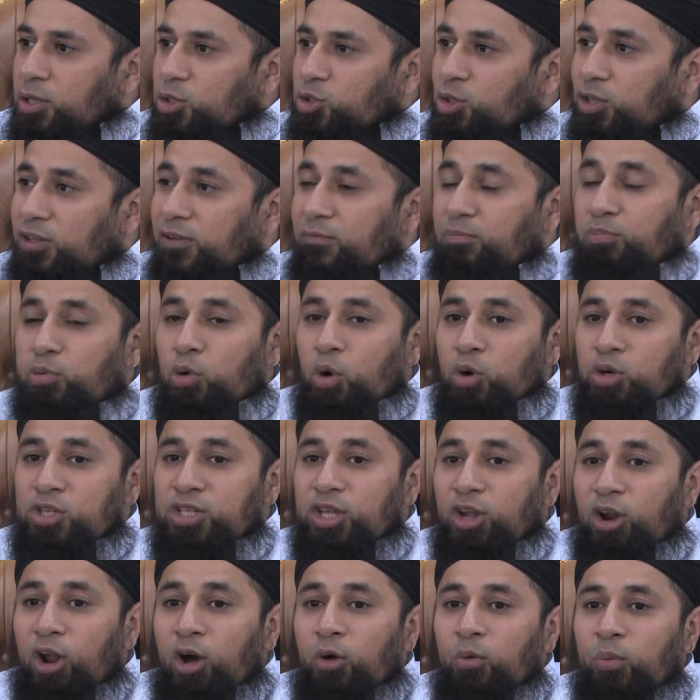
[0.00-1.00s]
So they
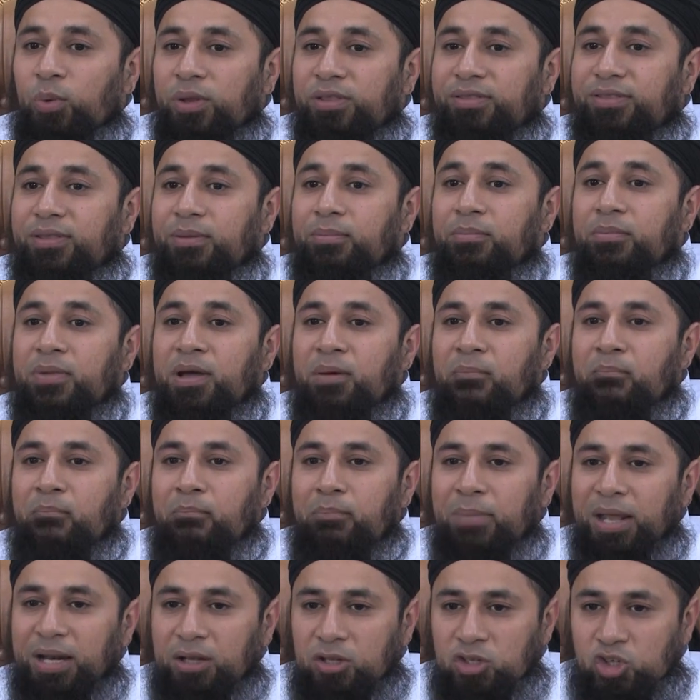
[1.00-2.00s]
brought along with them
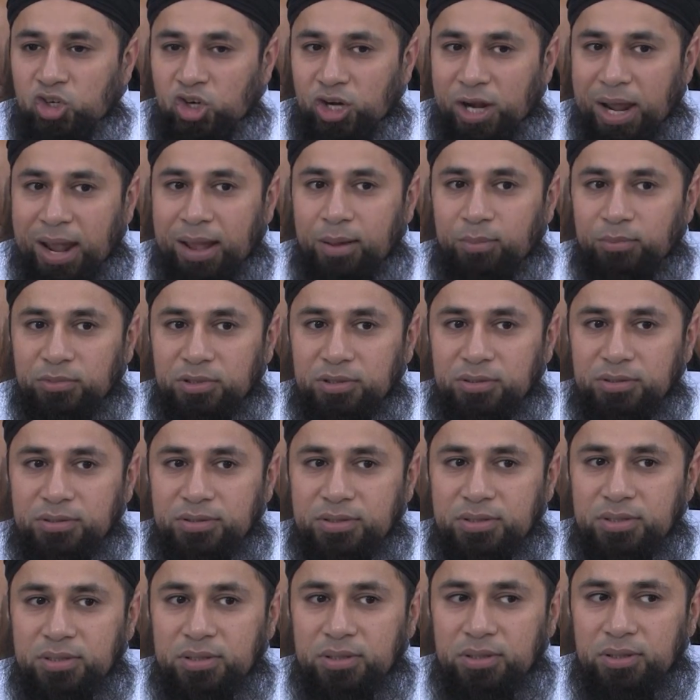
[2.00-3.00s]
milch
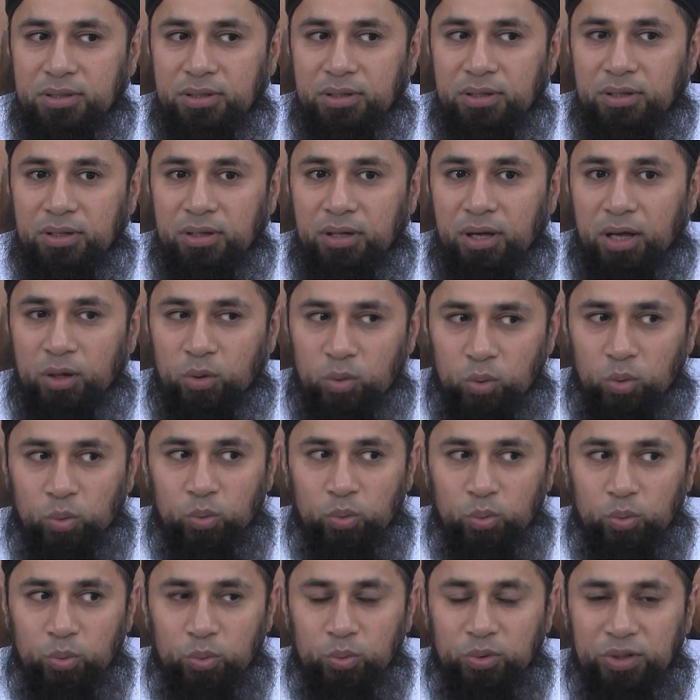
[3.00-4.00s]
camels.
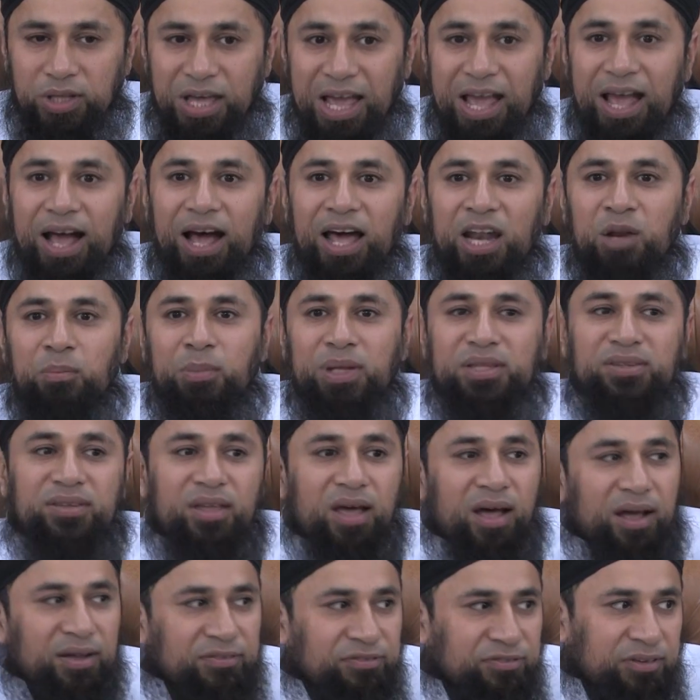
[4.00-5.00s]
Al-Ruz.
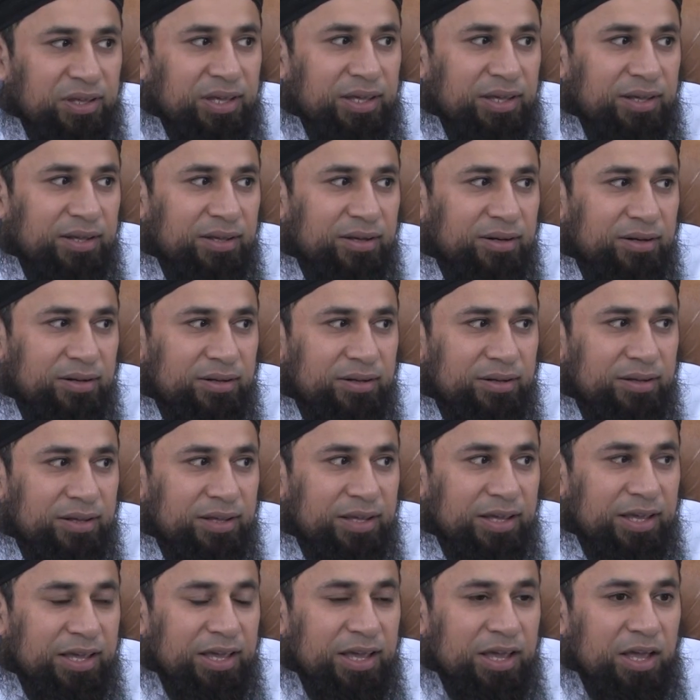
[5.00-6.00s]
Al-Matafil.
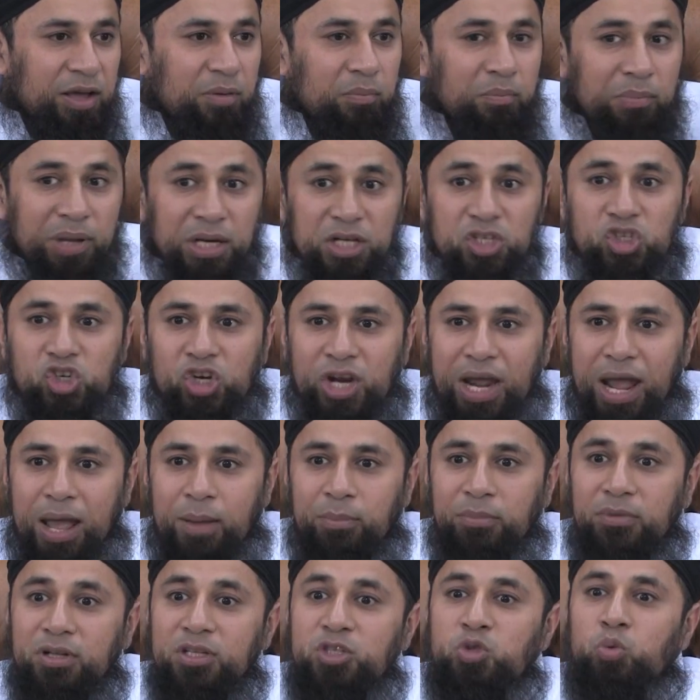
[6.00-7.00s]
Milch
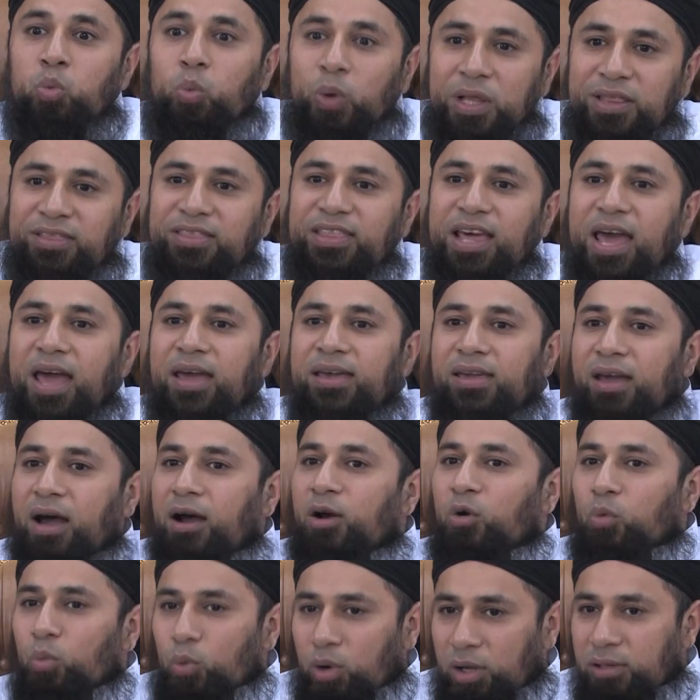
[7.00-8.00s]
camels with their
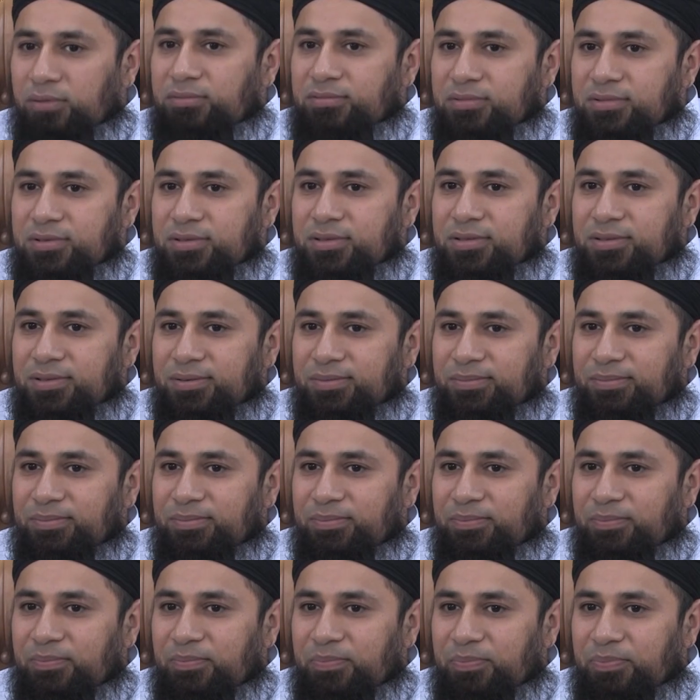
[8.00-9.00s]
young ones.
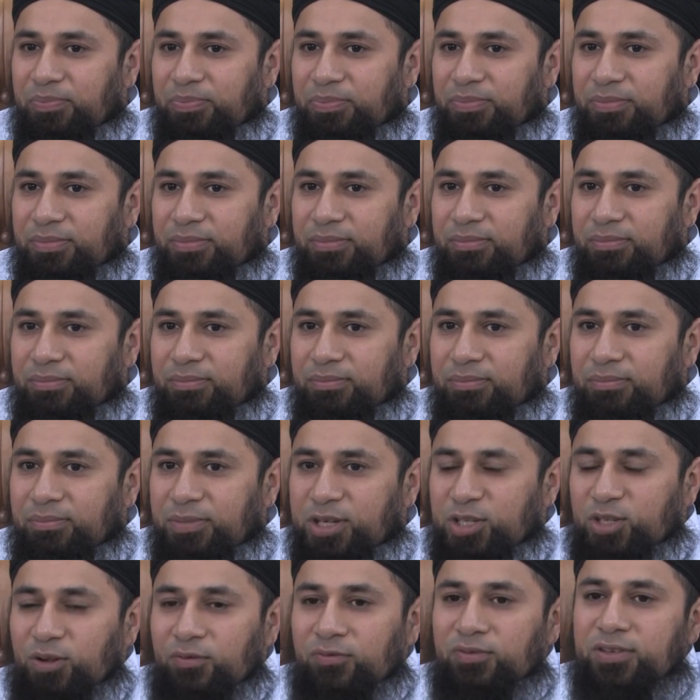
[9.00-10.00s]

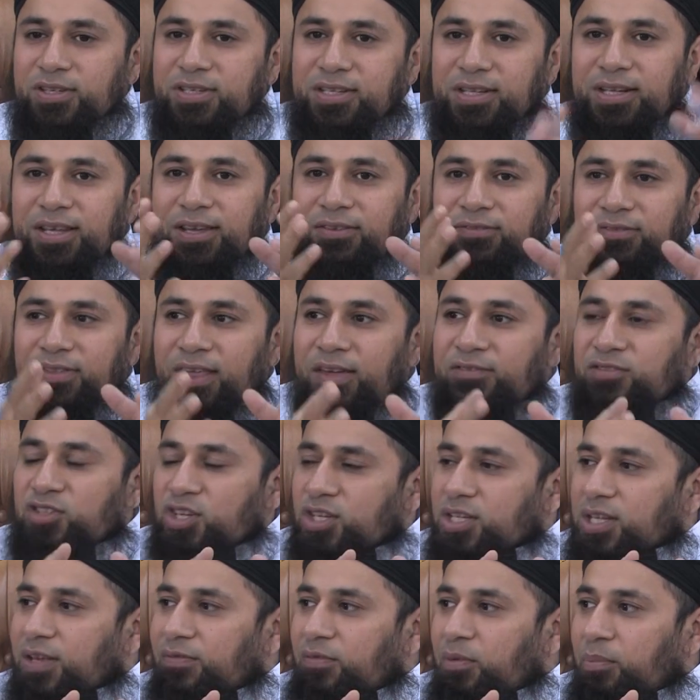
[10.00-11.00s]
Because obviously if they've
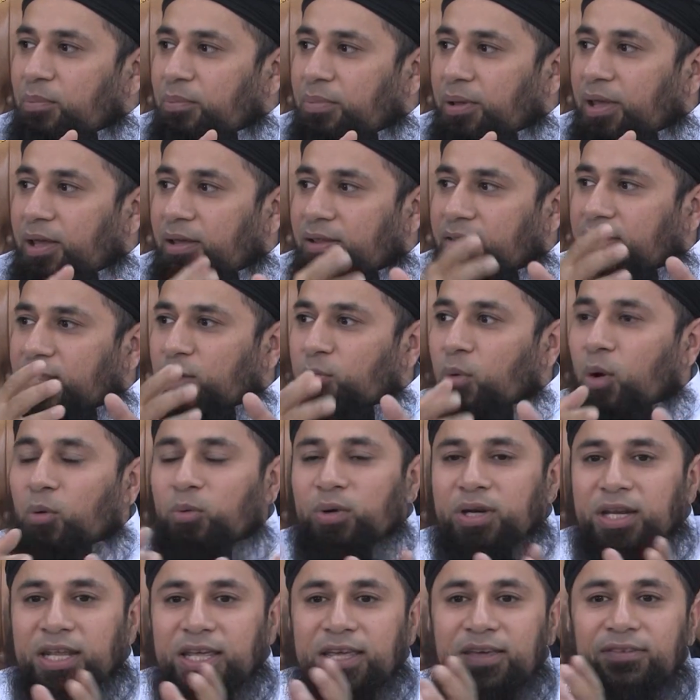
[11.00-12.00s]
just given birth, they
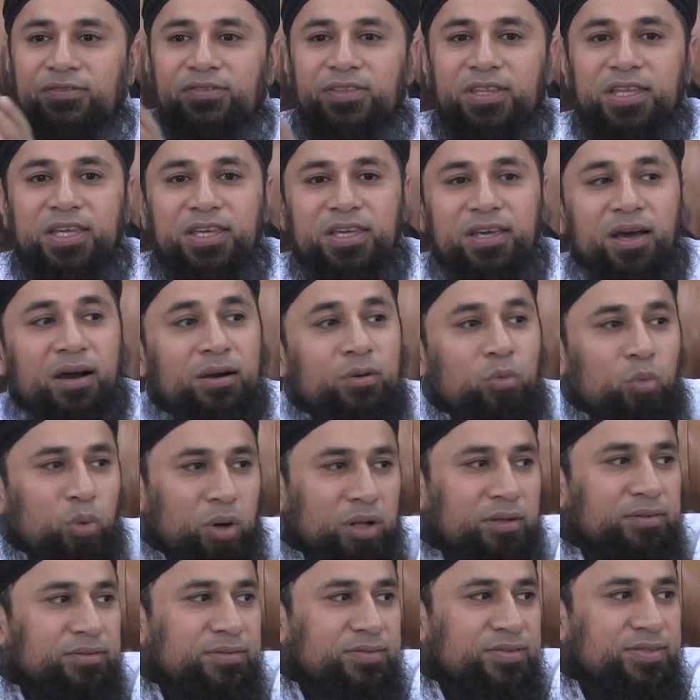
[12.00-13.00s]
won't leave the young
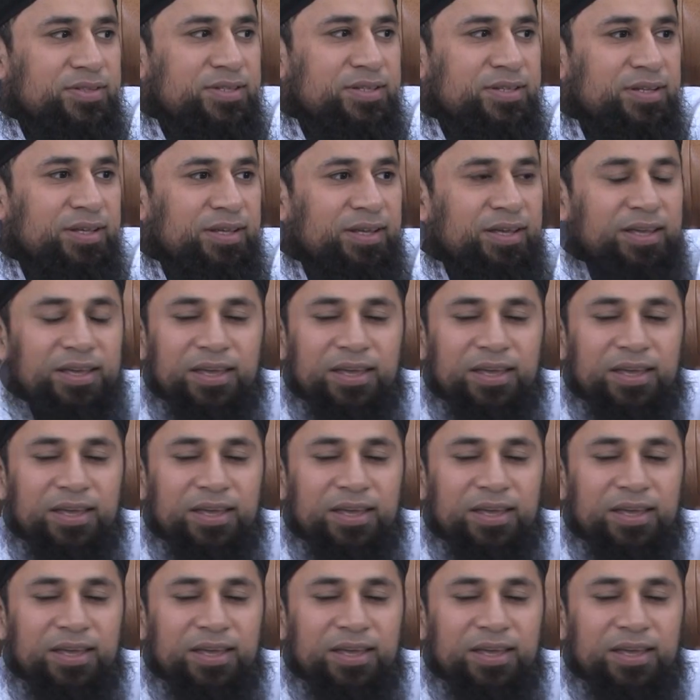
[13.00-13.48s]
ones